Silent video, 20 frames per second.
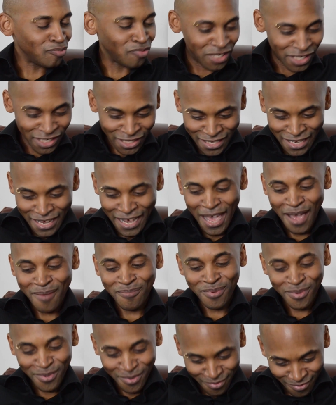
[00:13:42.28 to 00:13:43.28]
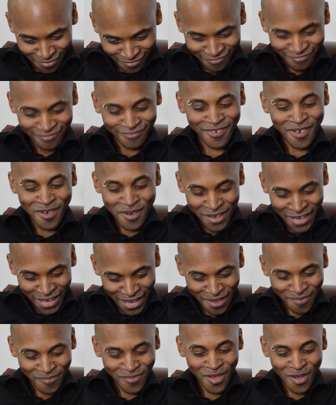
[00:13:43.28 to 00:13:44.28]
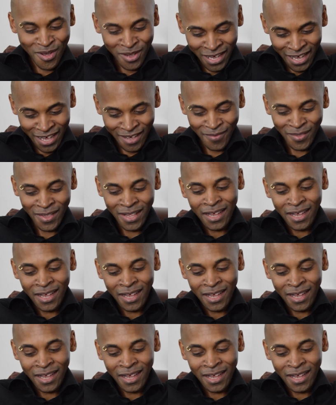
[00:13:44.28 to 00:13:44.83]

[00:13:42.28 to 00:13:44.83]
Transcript: bridge the gap. Exactly. Okay. Okay.